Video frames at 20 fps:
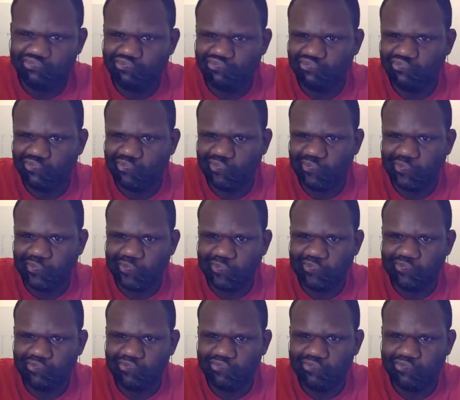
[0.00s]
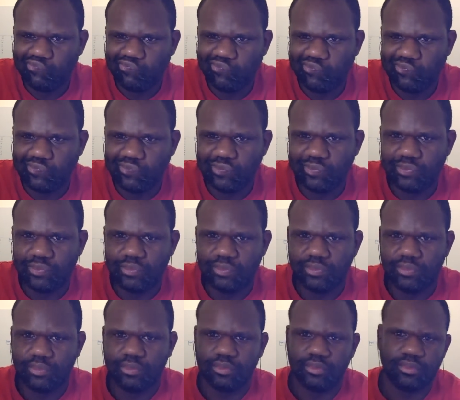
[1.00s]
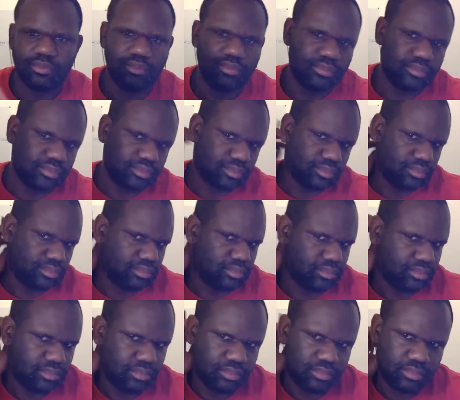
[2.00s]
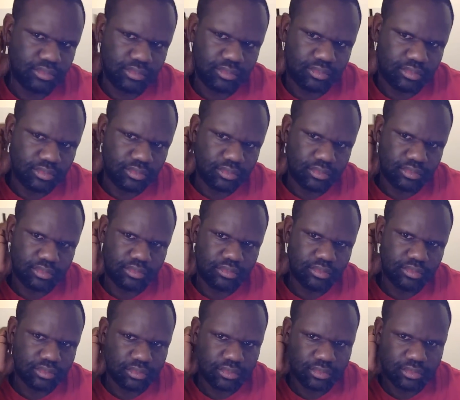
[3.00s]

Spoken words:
Um, I've always done this. If I'm staying in